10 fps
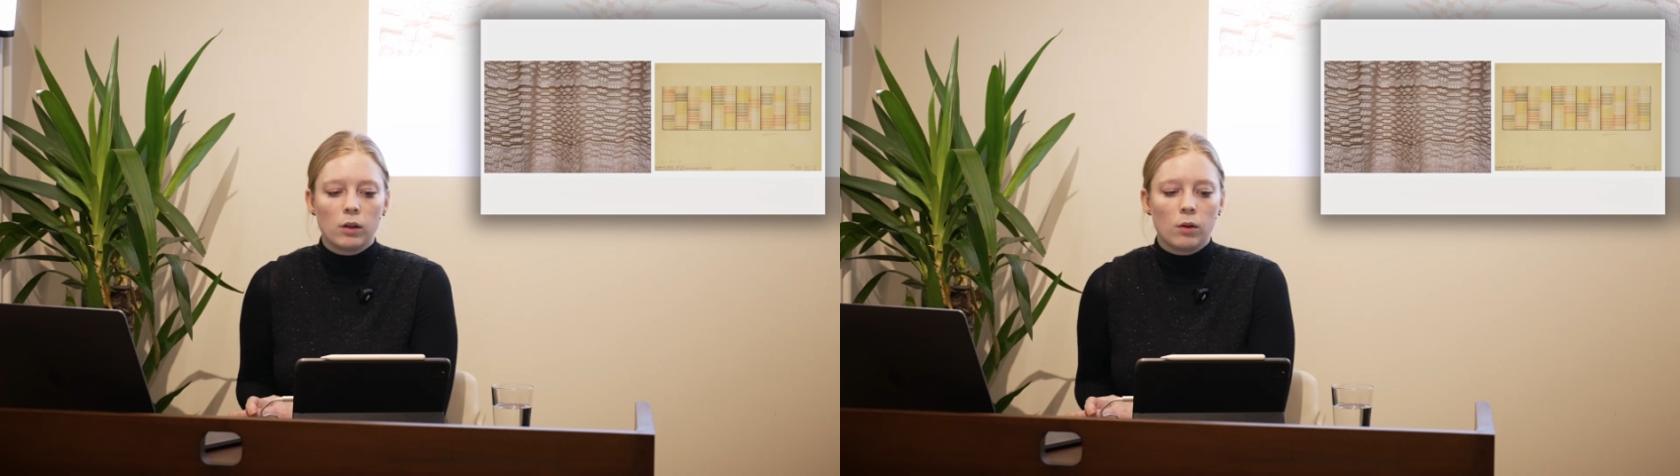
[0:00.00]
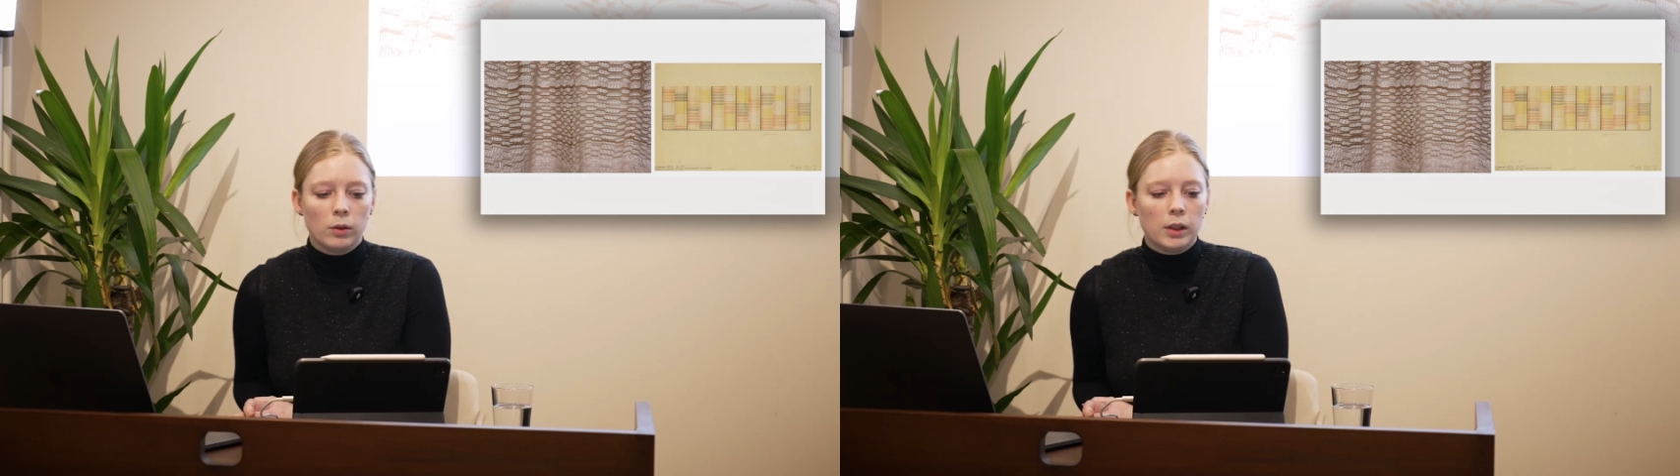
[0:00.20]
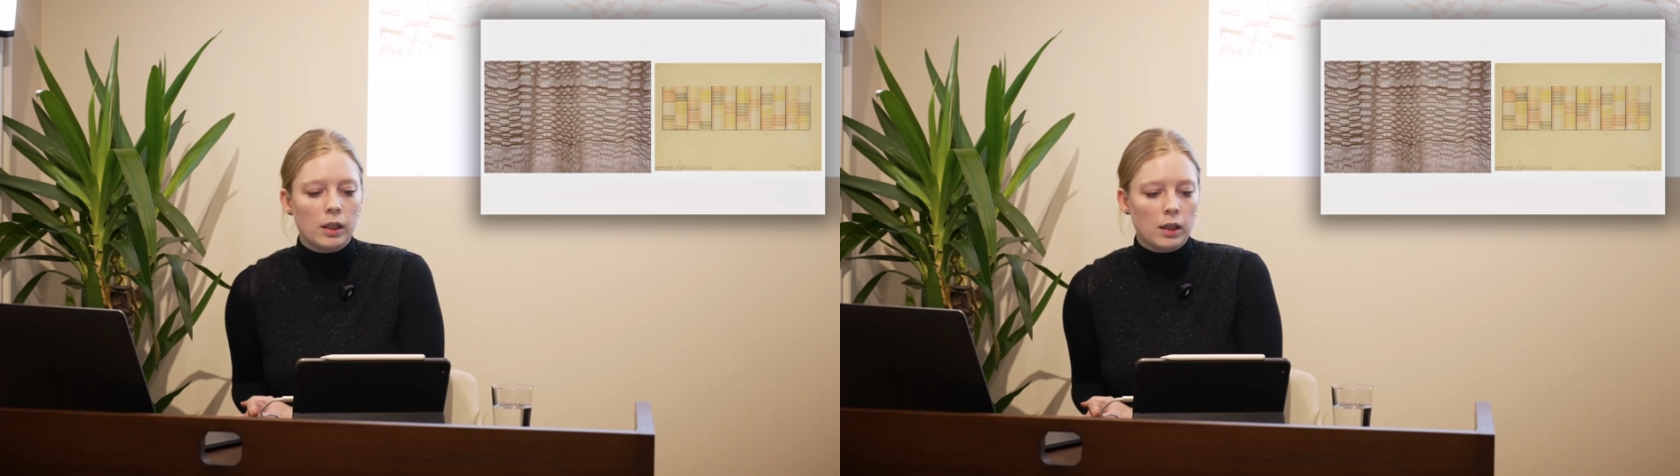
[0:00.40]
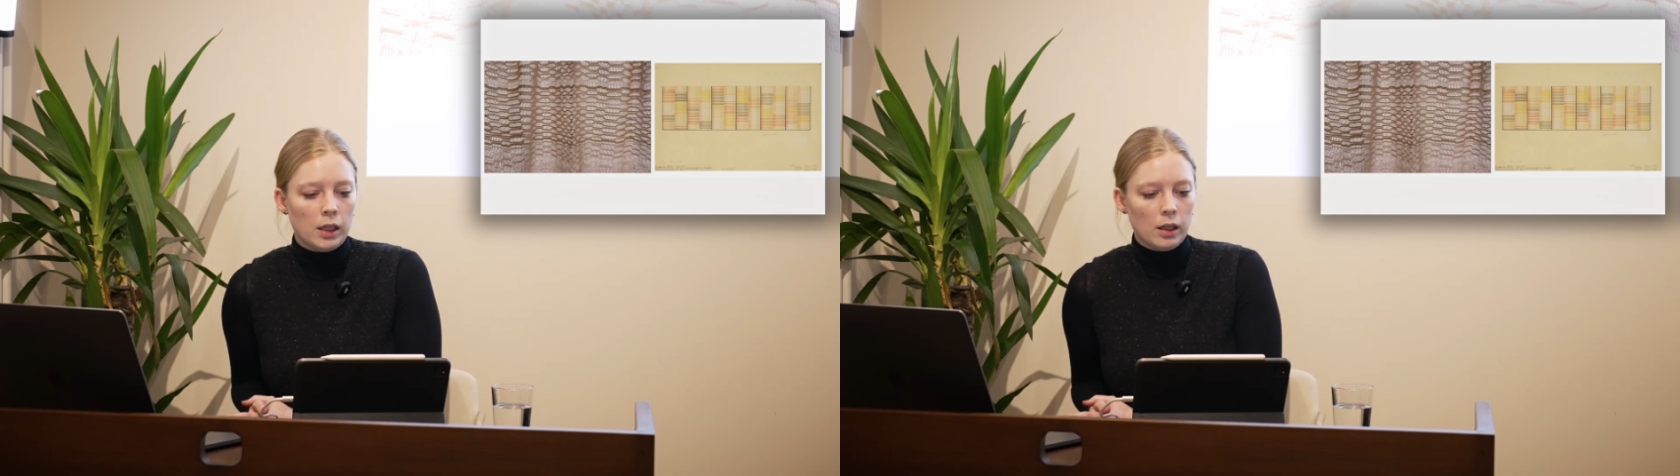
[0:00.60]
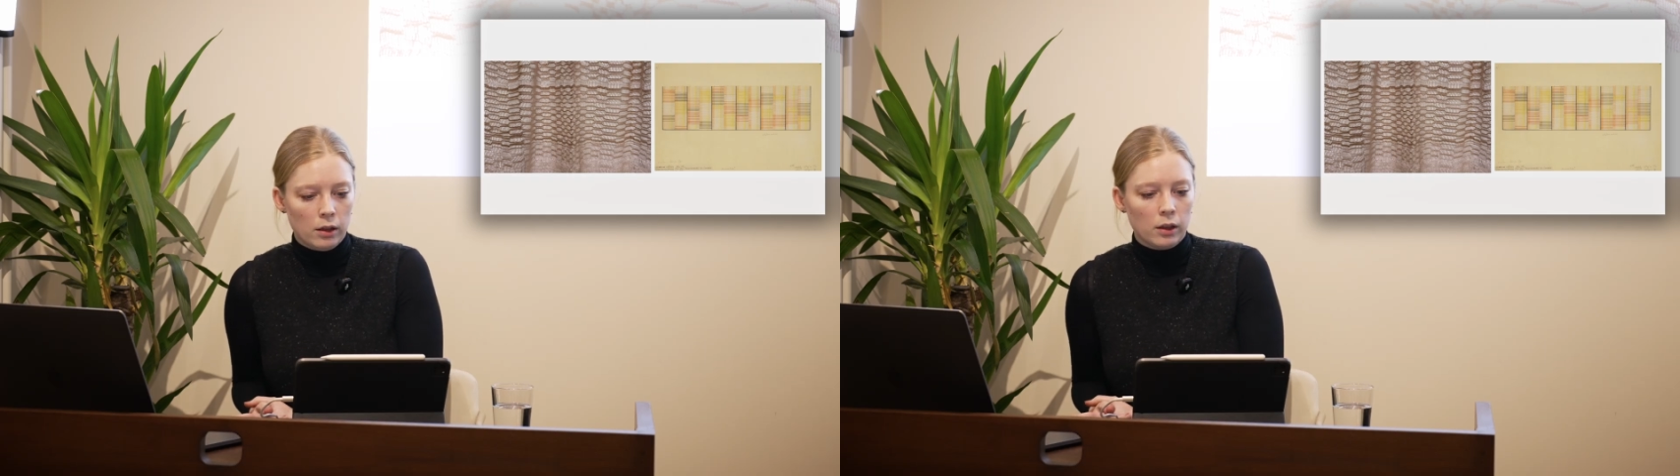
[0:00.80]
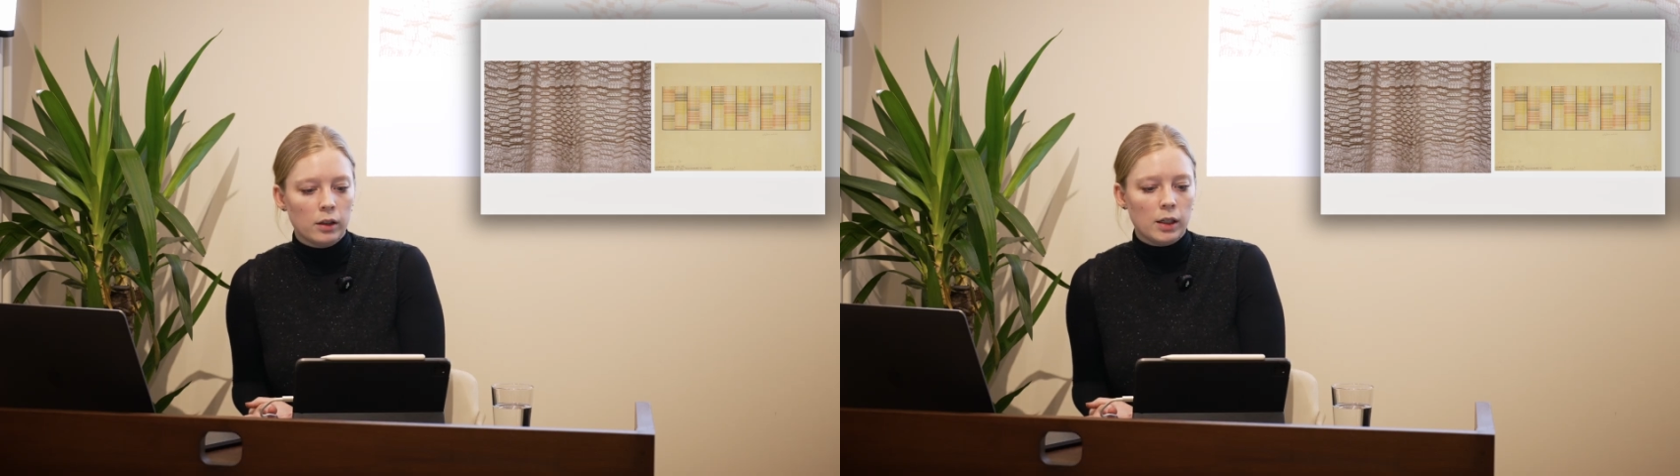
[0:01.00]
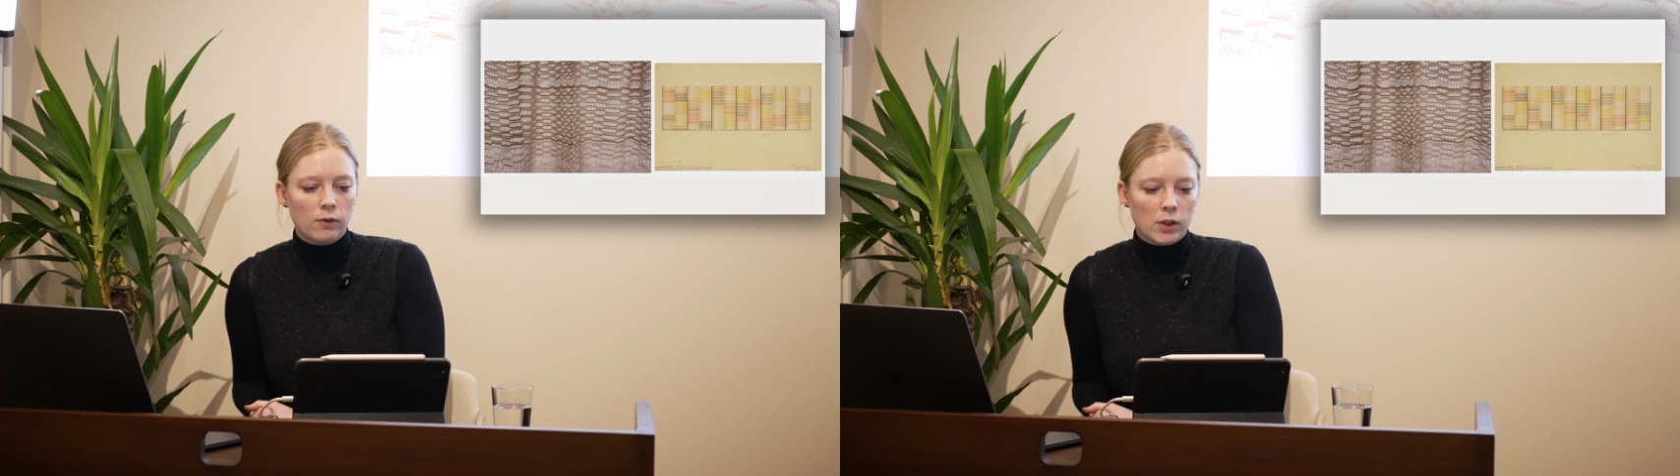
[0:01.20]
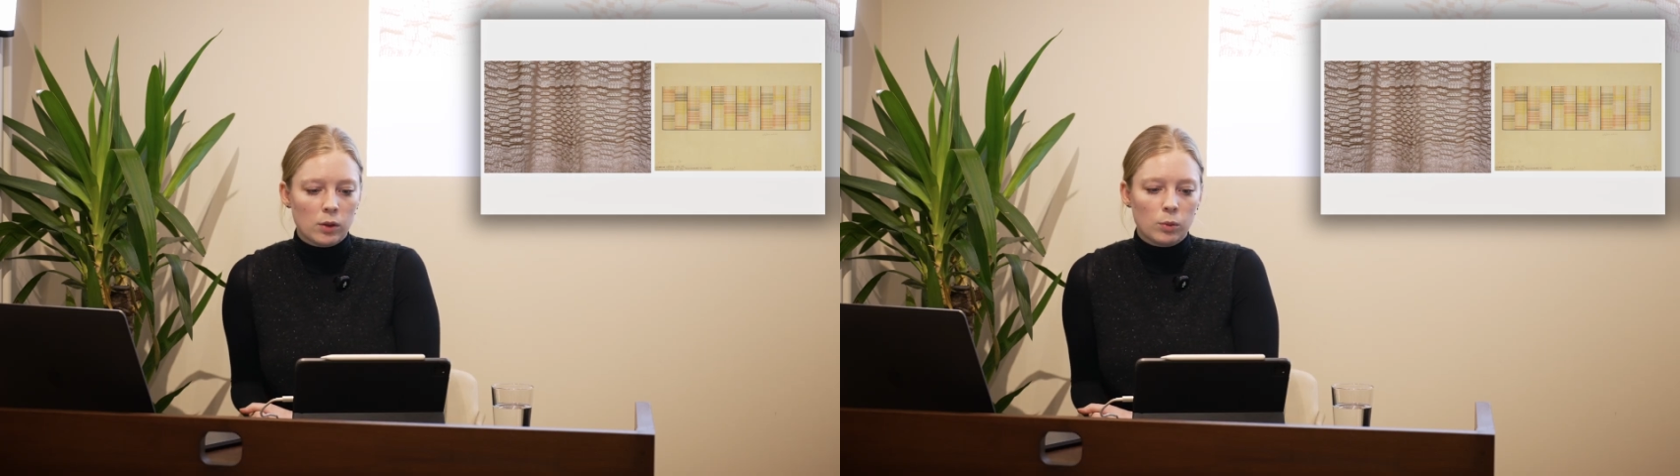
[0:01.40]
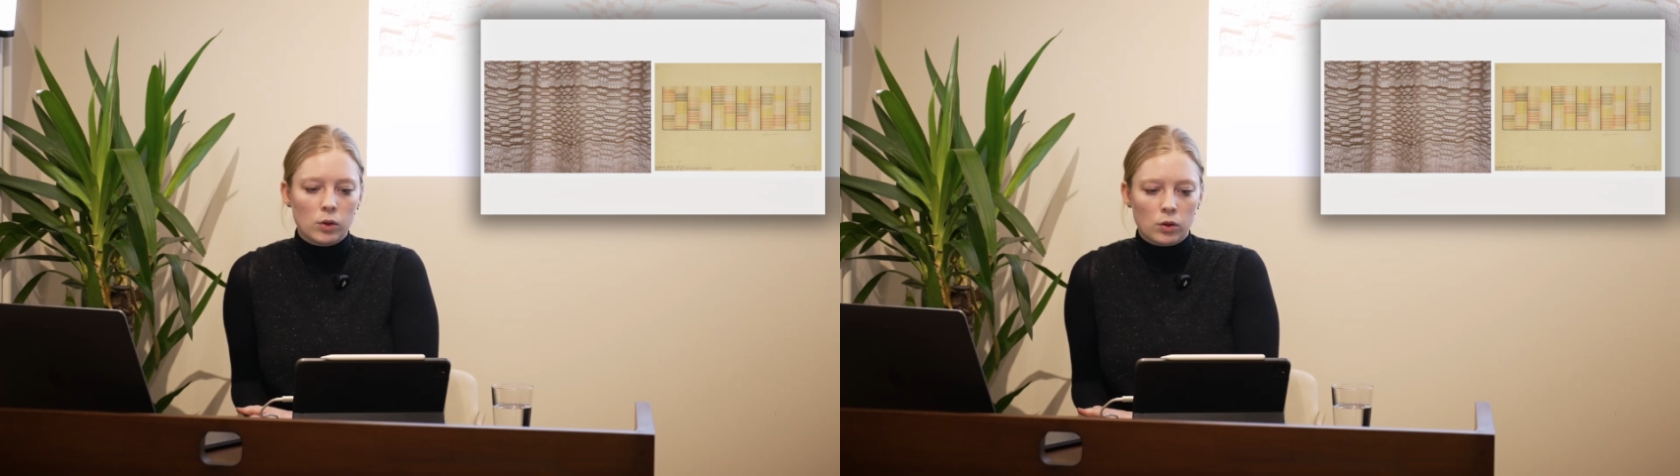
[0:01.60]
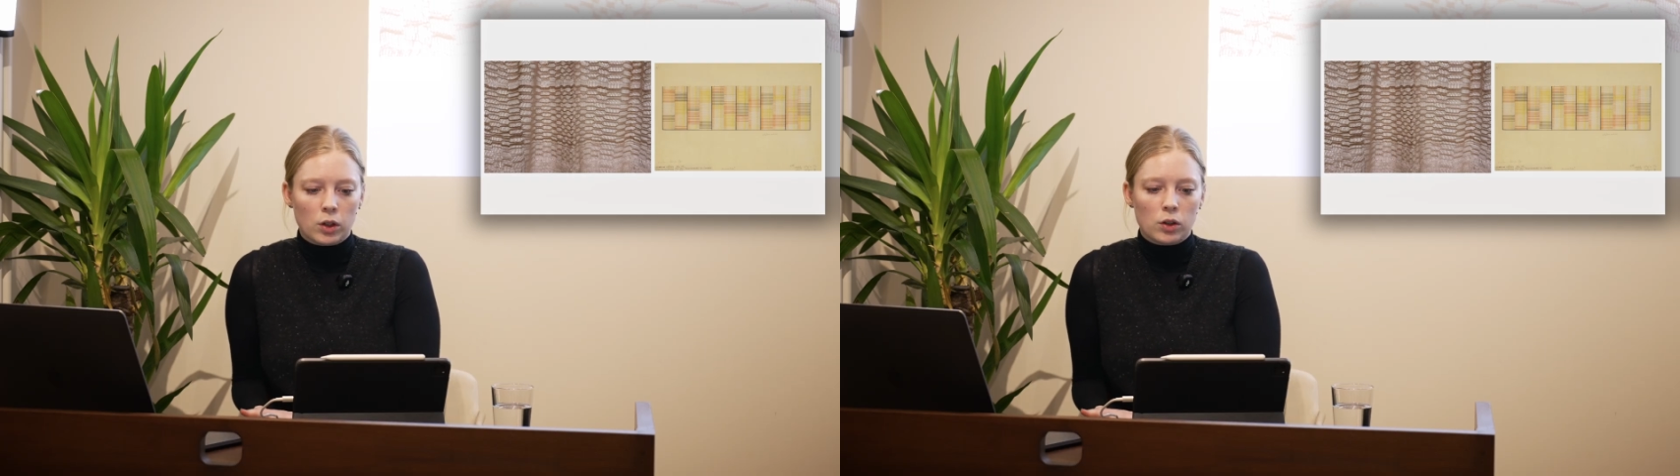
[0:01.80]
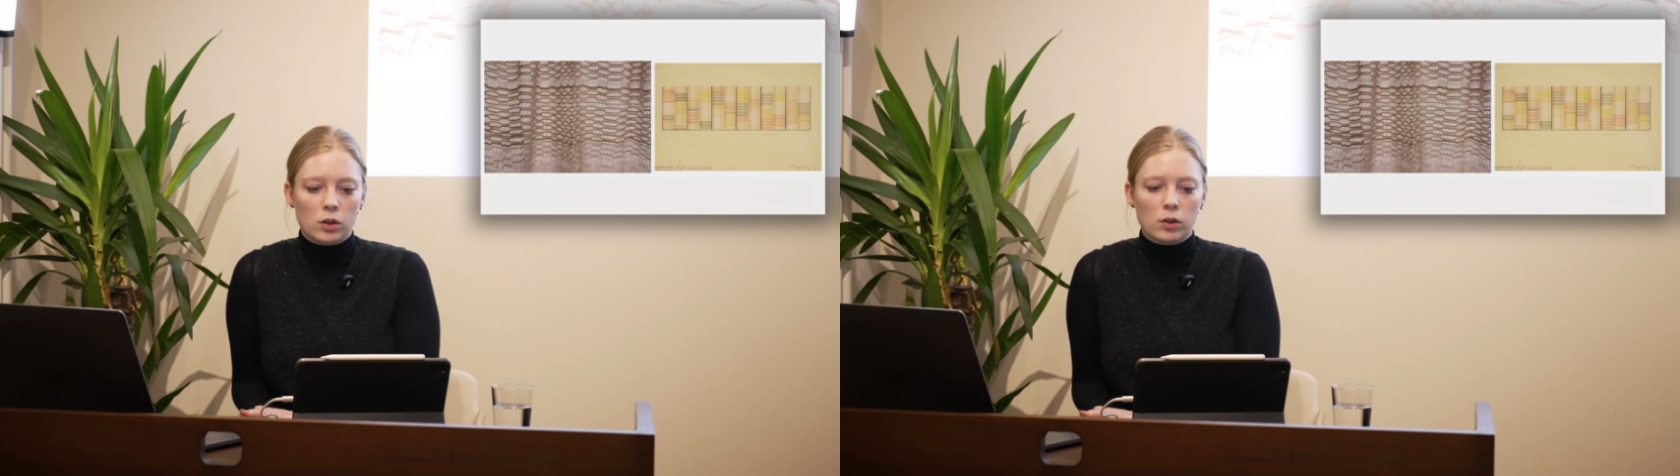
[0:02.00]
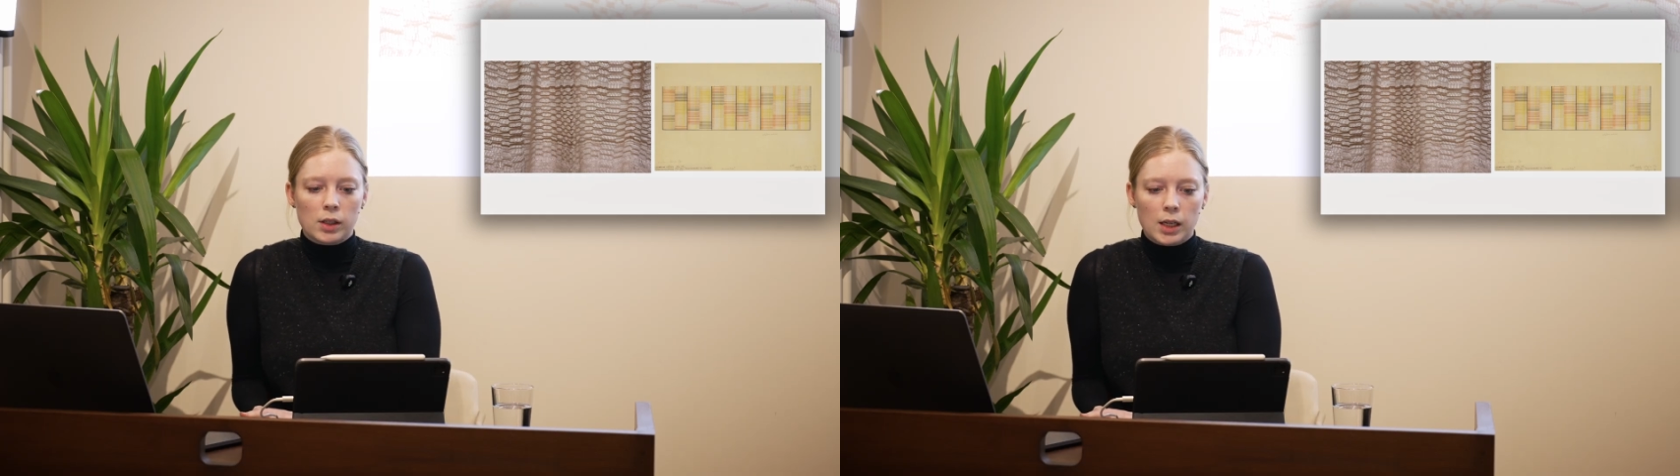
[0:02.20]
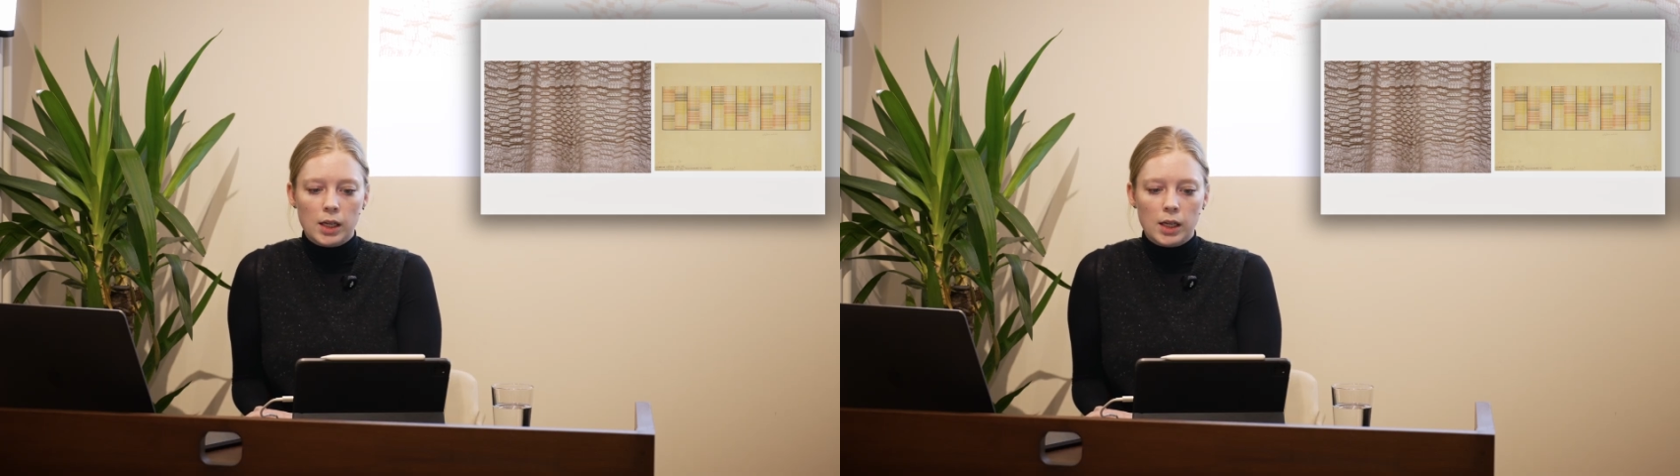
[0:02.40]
only the inner invisible structures